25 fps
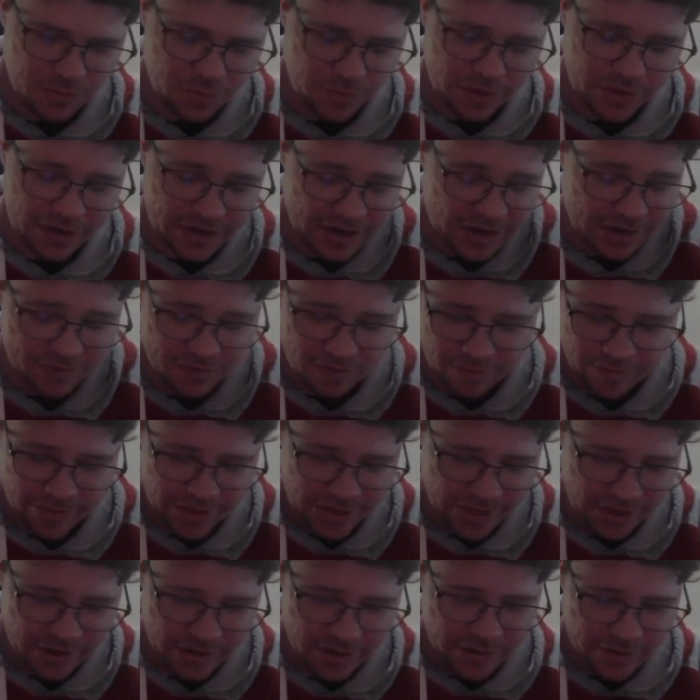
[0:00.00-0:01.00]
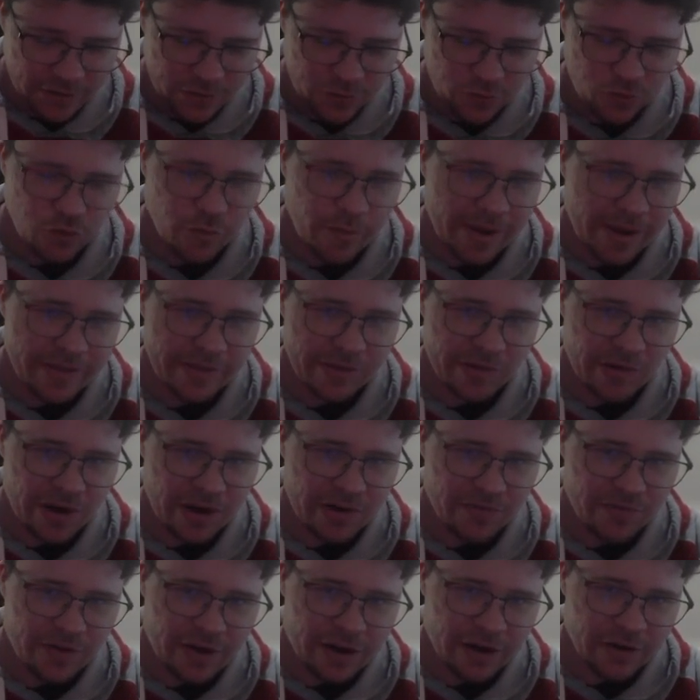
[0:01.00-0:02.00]
they're going to have to beat to make the
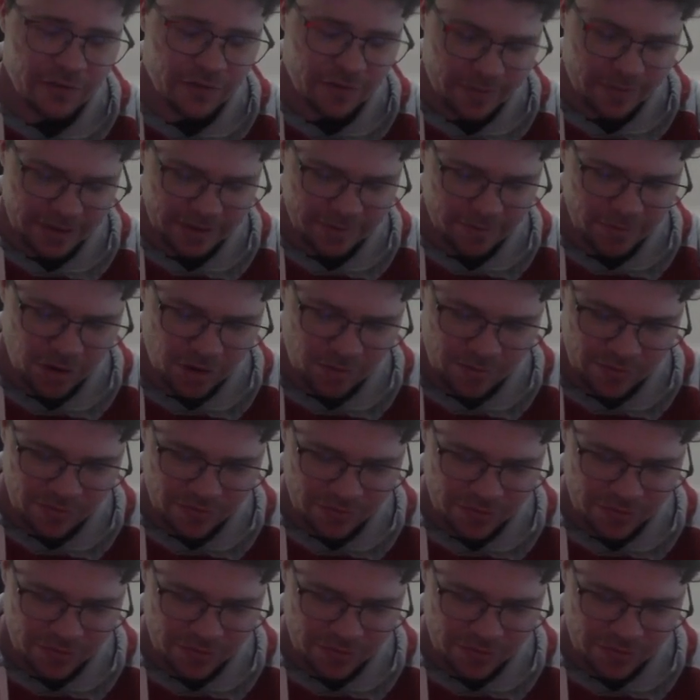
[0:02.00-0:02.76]
grand final from here in Melbourne.